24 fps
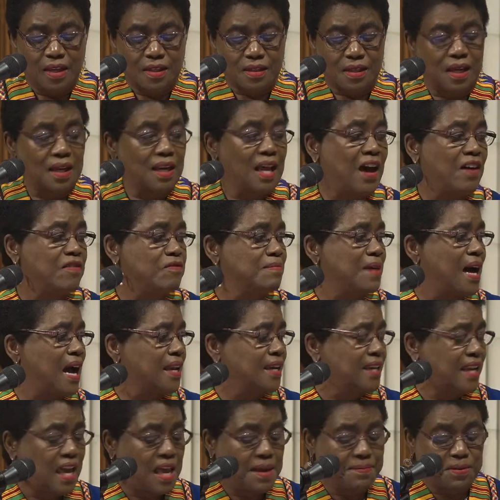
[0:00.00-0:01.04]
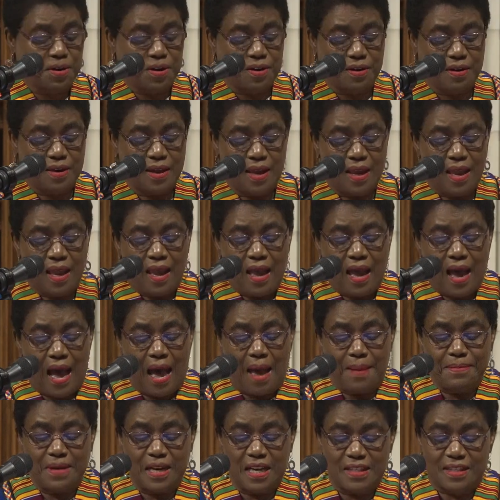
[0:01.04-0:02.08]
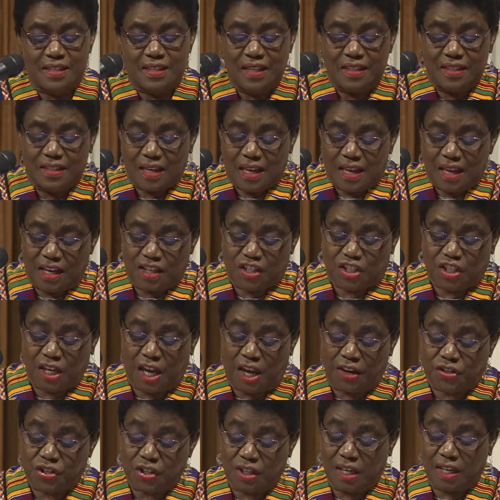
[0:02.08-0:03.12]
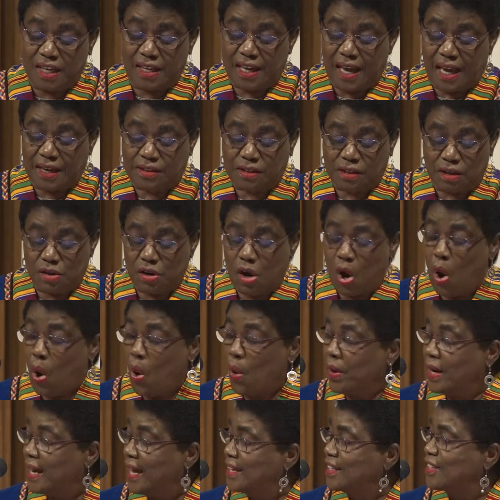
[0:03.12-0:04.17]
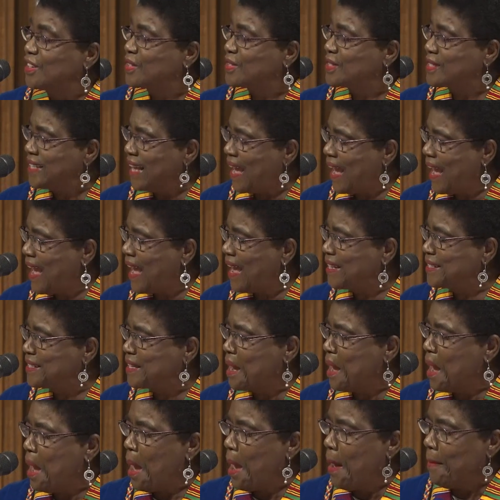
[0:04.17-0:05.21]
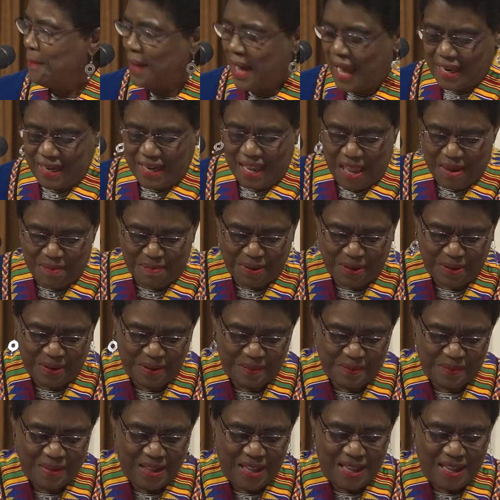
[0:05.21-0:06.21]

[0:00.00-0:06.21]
To love my neighbor, I must intentionally get to know and understand my neighbor,